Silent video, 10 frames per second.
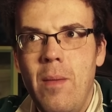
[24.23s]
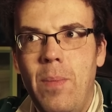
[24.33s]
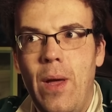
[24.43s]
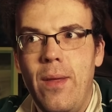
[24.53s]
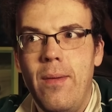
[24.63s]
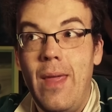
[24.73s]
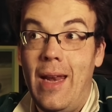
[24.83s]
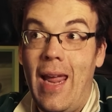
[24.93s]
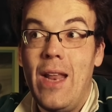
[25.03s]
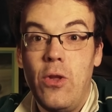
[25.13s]
But then
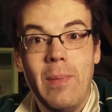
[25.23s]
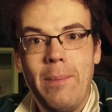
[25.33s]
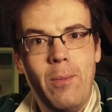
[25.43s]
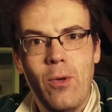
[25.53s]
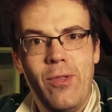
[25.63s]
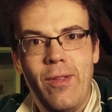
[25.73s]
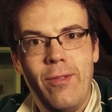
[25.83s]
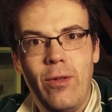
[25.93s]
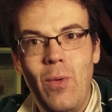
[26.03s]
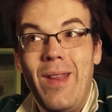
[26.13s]
again, you might be watching
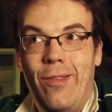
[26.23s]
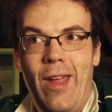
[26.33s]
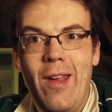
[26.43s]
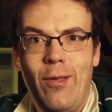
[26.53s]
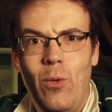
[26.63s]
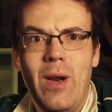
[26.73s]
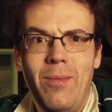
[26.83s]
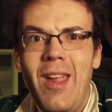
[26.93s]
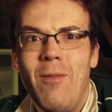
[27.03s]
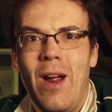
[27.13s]
this on Wednesday, so what I'm
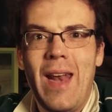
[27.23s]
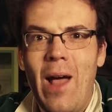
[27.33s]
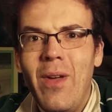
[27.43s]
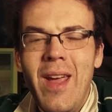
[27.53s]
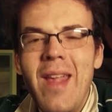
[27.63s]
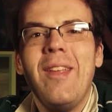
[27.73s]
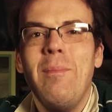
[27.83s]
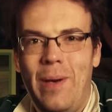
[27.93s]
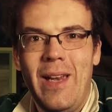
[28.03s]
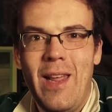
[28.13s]
saying right now is
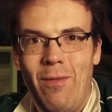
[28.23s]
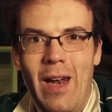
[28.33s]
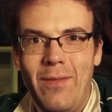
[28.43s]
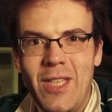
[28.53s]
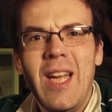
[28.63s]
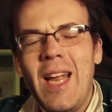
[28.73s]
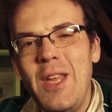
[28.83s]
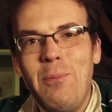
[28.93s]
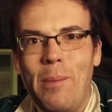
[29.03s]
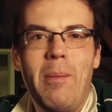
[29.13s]
completely irrelevant, and
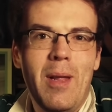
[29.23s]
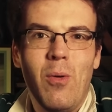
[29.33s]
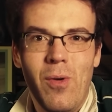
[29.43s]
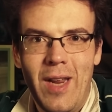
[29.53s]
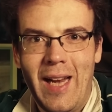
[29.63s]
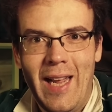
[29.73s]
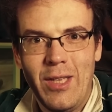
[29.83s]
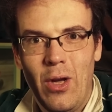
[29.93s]
you probably already clicked